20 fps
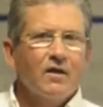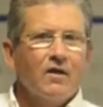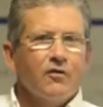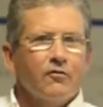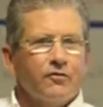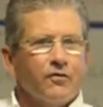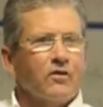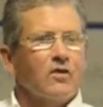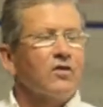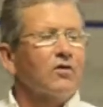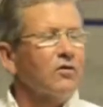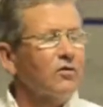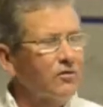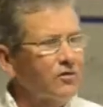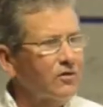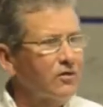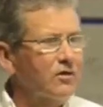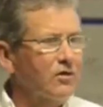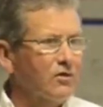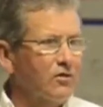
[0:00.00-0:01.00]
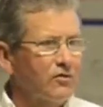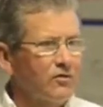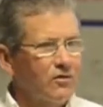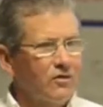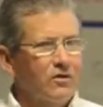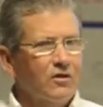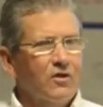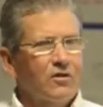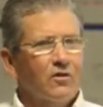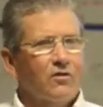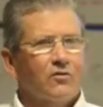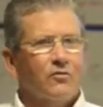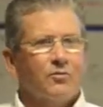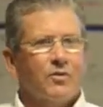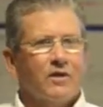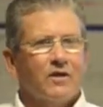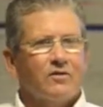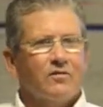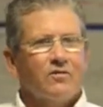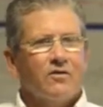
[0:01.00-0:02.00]
for years and years and years,
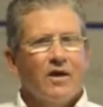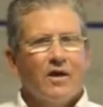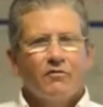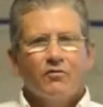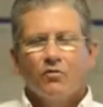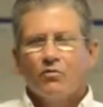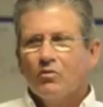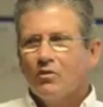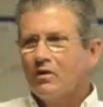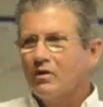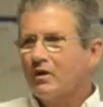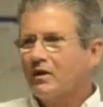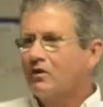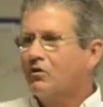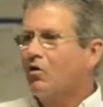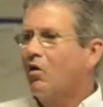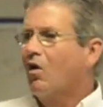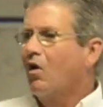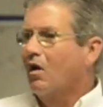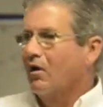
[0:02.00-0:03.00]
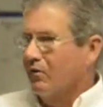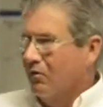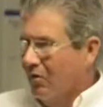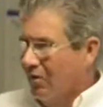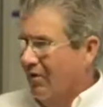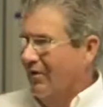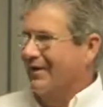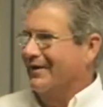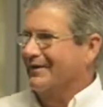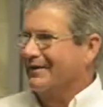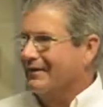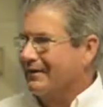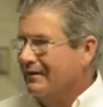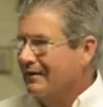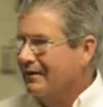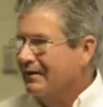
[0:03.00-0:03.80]
but it's never really caught on.